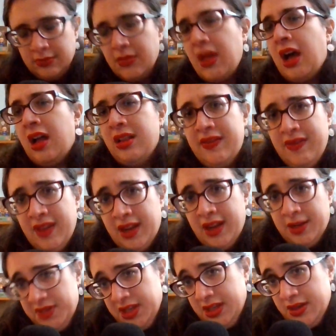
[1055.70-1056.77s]
I'll leave that
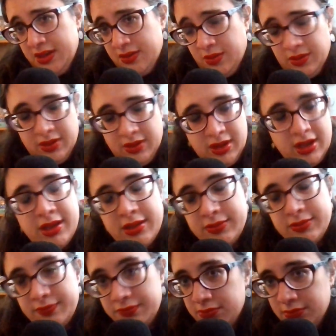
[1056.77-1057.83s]
up to you.
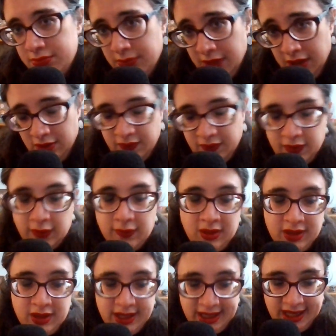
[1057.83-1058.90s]
You know, if you feel
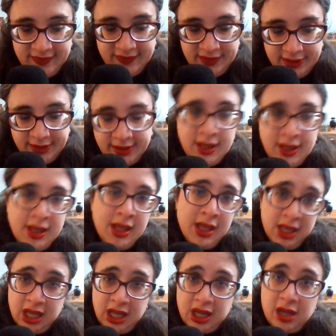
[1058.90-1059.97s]
like after
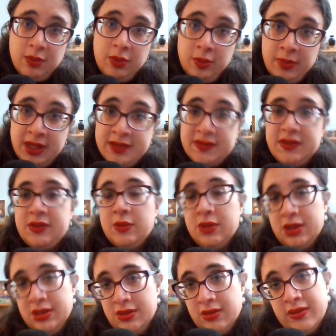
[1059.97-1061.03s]
a couple months you want to
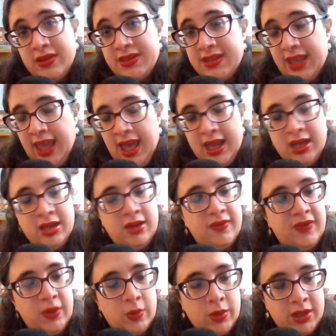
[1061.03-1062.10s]
do this again if
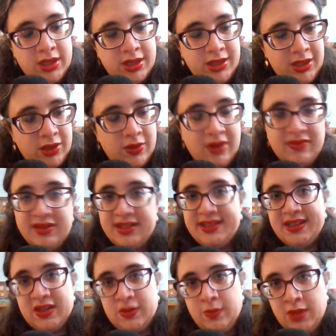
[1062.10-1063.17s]
you want to you know every
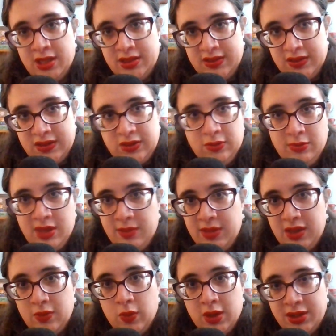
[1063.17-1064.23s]
six months you maybe
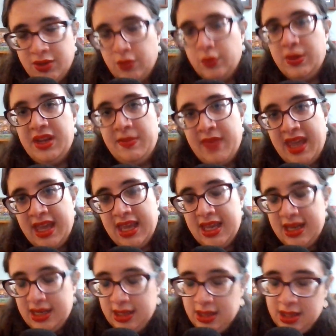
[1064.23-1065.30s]
want to remake it
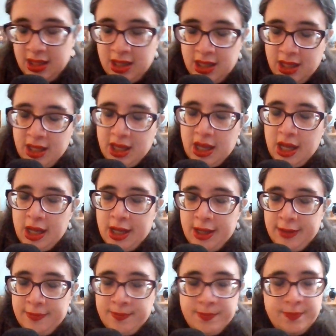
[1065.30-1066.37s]

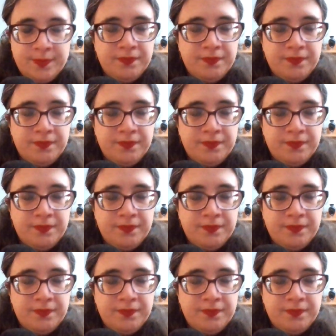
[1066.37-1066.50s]
um